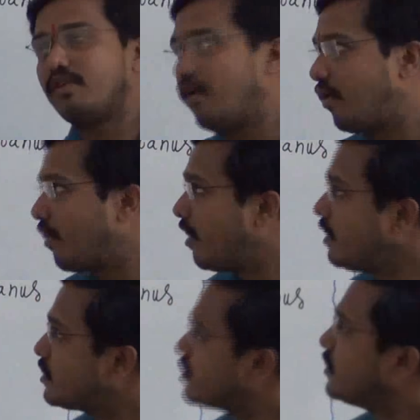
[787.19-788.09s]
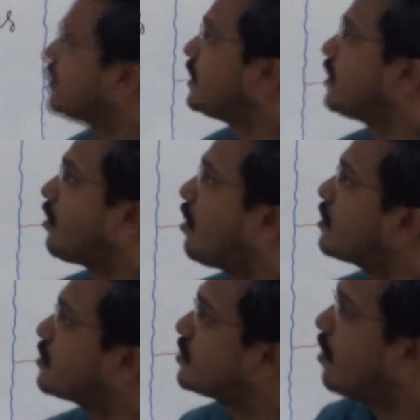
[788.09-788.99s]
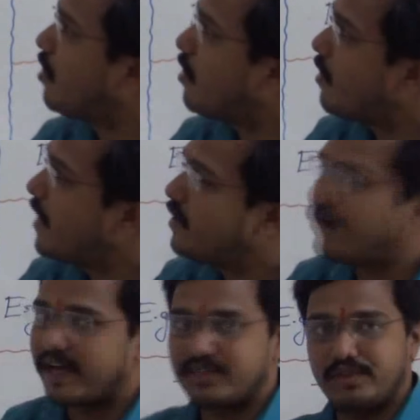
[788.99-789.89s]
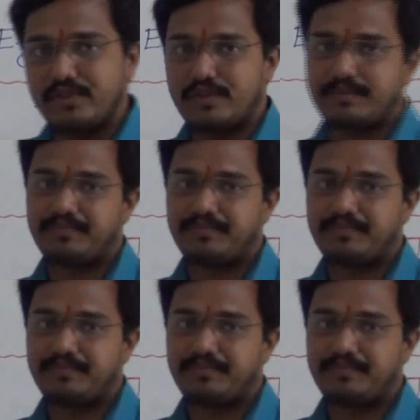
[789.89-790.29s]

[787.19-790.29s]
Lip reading: called toxoid vaccines.